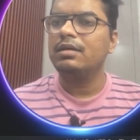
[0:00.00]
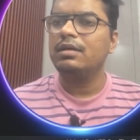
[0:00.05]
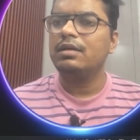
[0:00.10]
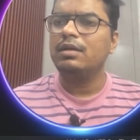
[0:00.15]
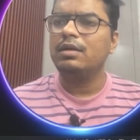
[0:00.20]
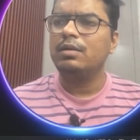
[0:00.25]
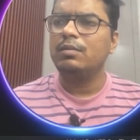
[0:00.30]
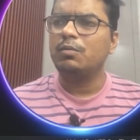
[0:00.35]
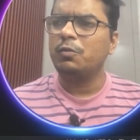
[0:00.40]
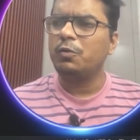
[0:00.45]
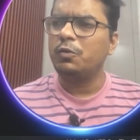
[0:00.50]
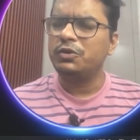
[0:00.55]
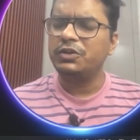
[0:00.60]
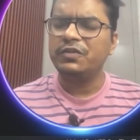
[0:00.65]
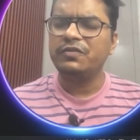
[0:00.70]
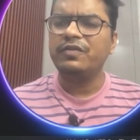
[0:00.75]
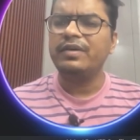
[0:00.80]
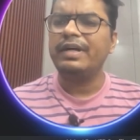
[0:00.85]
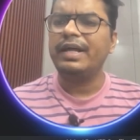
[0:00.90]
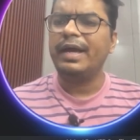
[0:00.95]
Most
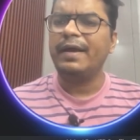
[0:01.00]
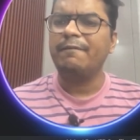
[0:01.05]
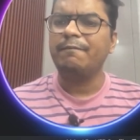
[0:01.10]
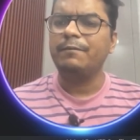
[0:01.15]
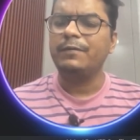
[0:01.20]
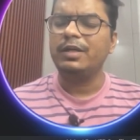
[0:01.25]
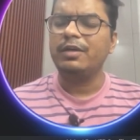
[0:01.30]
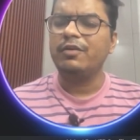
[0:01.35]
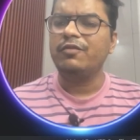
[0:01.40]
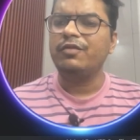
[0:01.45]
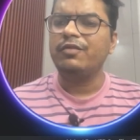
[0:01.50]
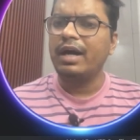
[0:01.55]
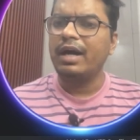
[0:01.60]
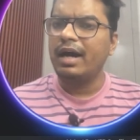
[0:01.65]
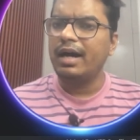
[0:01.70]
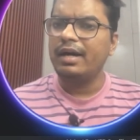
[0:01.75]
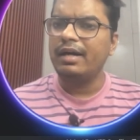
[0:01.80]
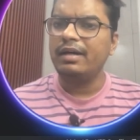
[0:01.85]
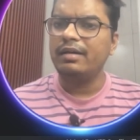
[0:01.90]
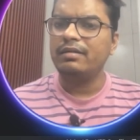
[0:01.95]
of the time we
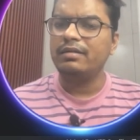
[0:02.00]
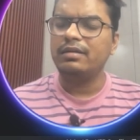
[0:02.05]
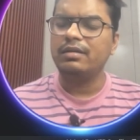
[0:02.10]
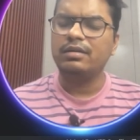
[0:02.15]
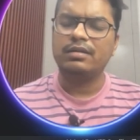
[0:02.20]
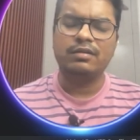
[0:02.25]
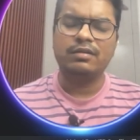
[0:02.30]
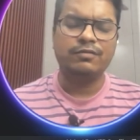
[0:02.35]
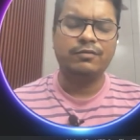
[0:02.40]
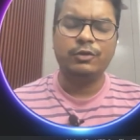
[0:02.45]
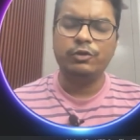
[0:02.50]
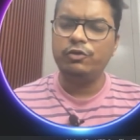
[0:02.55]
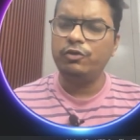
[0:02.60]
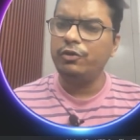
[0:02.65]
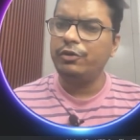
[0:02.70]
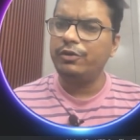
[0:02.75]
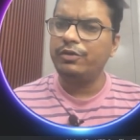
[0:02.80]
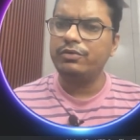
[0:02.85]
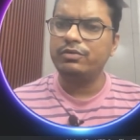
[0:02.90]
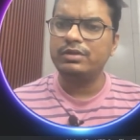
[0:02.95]
do
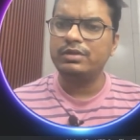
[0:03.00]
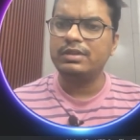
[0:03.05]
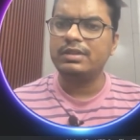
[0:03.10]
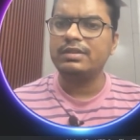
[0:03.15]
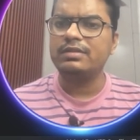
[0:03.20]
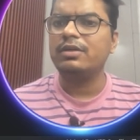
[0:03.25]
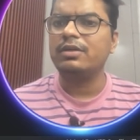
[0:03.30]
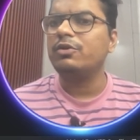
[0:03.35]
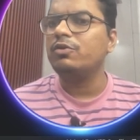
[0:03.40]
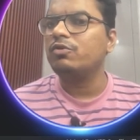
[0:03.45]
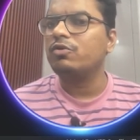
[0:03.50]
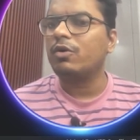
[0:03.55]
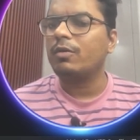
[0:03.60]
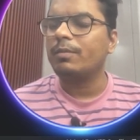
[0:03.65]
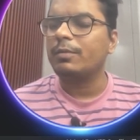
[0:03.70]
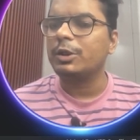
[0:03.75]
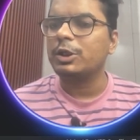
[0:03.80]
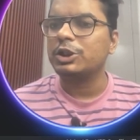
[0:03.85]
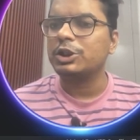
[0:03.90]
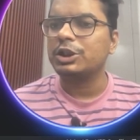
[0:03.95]
not use this reduce
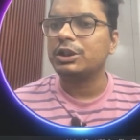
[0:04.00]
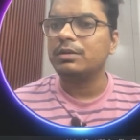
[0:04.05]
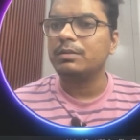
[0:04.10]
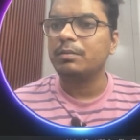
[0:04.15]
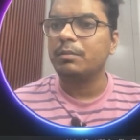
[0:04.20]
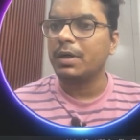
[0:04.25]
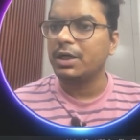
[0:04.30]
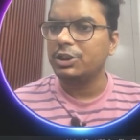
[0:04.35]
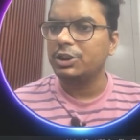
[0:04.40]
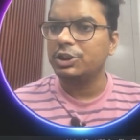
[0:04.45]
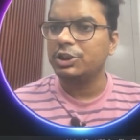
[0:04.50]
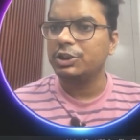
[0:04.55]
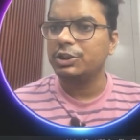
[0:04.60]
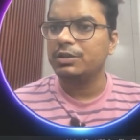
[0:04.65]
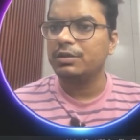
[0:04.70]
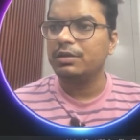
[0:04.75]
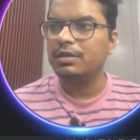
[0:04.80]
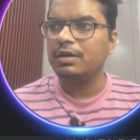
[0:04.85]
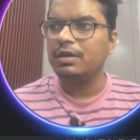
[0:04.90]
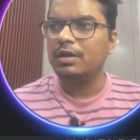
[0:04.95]
operation much
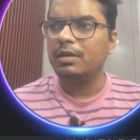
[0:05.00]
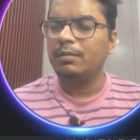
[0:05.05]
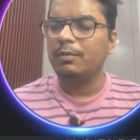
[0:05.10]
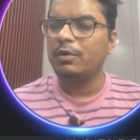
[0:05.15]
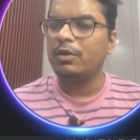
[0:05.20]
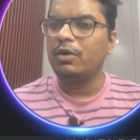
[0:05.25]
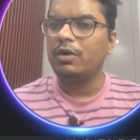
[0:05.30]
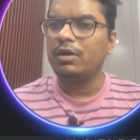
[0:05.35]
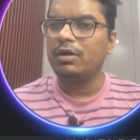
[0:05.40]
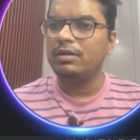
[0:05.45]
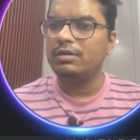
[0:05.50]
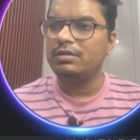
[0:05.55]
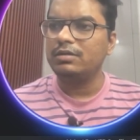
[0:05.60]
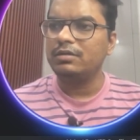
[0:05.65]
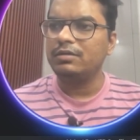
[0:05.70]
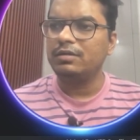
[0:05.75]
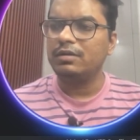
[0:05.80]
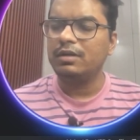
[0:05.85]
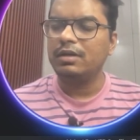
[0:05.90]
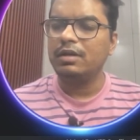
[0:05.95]
because
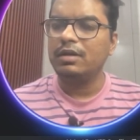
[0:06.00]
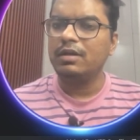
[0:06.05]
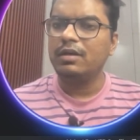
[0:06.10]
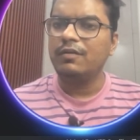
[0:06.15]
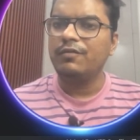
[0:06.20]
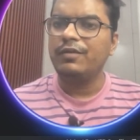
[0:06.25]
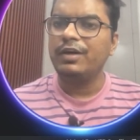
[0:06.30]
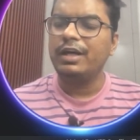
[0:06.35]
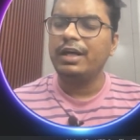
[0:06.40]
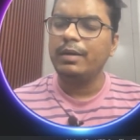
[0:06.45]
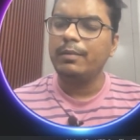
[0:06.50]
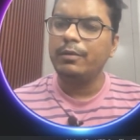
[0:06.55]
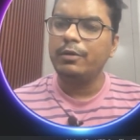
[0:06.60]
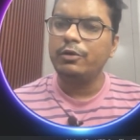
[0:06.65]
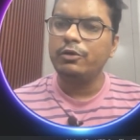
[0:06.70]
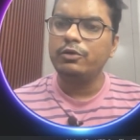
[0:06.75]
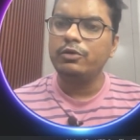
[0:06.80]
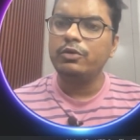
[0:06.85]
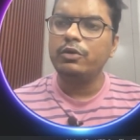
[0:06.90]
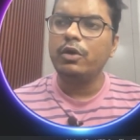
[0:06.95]
we are able
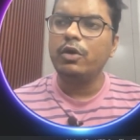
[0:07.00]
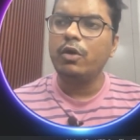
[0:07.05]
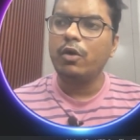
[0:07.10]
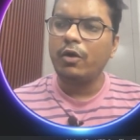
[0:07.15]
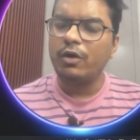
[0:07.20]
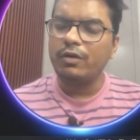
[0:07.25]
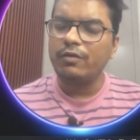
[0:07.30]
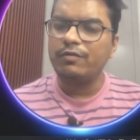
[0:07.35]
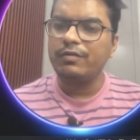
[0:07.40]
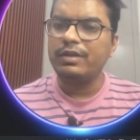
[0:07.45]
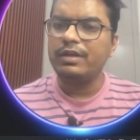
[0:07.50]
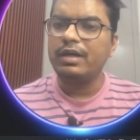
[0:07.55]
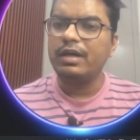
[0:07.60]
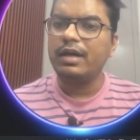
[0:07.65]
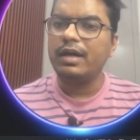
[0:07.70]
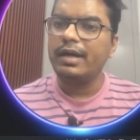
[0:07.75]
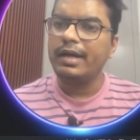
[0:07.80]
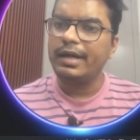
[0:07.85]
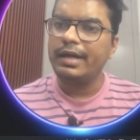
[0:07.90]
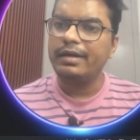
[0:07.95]
to do a lot with the
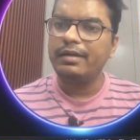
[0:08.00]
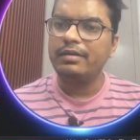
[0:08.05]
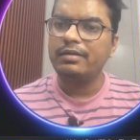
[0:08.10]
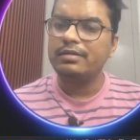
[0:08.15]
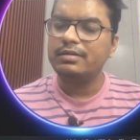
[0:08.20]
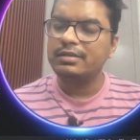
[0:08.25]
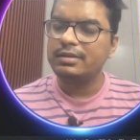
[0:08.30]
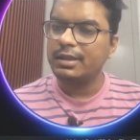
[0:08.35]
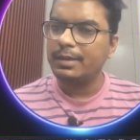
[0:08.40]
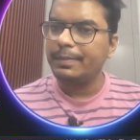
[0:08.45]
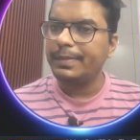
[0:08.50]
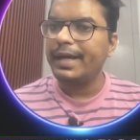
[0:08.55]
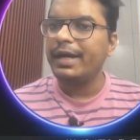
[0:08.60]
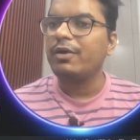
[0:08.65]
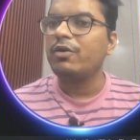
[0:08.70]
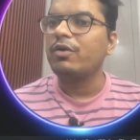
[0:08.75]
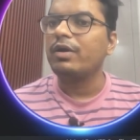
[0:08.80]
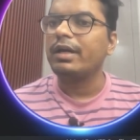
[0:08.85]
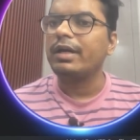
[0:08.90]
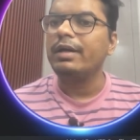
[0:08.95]
collectors API
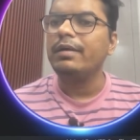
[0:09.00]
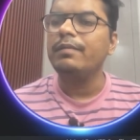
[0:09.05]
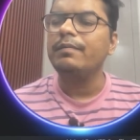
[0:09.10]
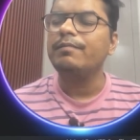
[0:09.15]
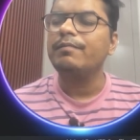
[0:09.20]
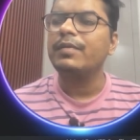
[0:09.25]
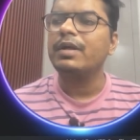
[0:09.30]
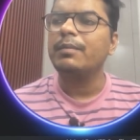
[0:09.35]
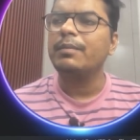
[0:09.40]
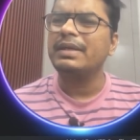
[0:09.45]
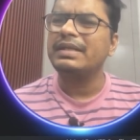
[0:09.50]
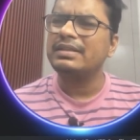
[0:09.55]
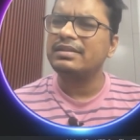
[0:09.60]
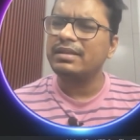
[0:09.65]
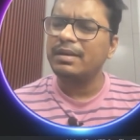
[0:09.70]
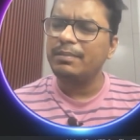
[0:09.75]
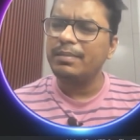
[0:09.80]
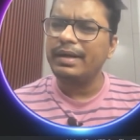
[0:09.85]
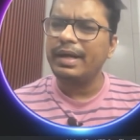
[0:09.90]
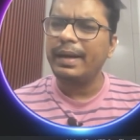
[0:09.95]
only, but
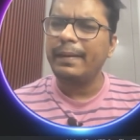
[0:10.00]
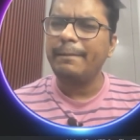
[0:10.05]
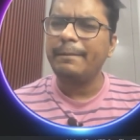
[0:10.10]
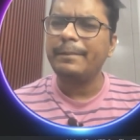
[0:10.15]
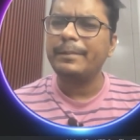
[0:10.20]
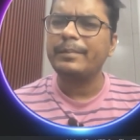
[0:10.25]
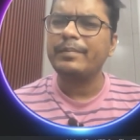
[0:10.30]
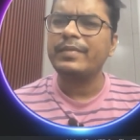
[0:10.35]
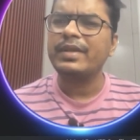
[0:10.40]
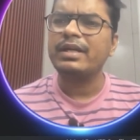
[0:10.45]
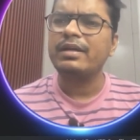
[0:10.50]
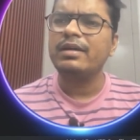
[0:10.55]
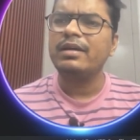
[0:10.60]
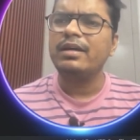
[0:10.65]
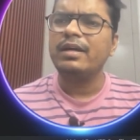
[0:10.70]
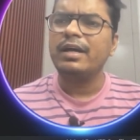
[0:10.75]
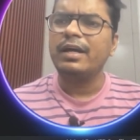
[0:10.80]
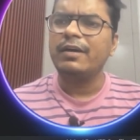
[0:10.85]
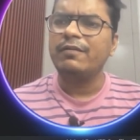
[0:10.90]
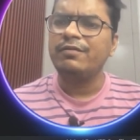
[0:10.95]
sometime
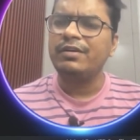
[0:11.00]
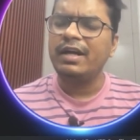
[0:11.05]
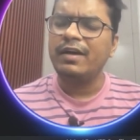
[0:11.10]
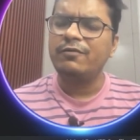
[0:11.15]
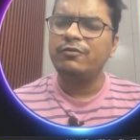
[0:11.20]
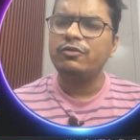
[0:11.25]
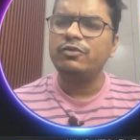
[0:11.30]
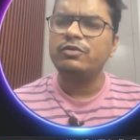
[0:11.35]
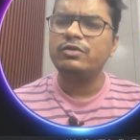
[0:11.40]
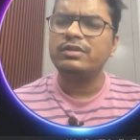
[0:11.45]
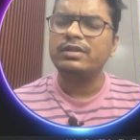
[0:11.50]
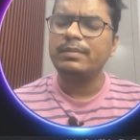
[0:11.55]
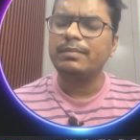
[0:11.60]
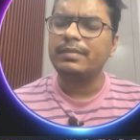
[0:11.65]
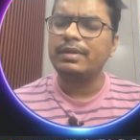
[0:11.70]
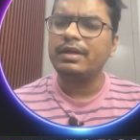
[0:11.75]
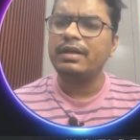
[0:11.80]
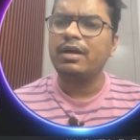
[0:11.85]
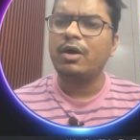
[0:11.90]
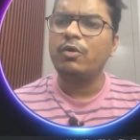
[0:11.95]
if we have to do
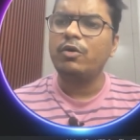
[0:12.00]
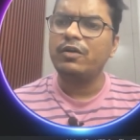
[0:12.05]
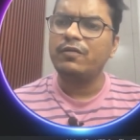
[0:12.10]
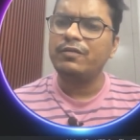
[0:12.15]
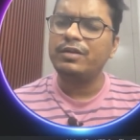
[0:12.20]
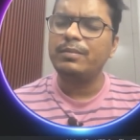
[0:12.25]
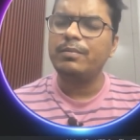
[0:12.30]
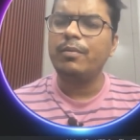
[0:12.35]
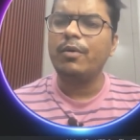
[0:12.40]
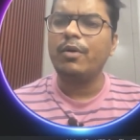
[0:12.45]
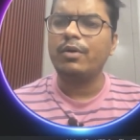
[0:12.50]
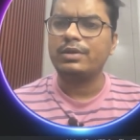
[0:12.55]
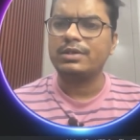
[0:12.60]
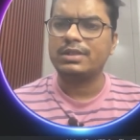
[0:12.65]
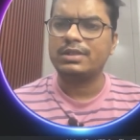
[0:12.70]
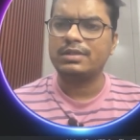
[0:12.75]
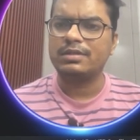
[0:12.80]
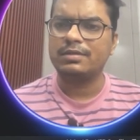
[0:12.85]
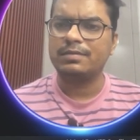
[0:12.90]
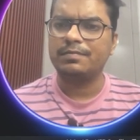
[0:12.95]
something out of the box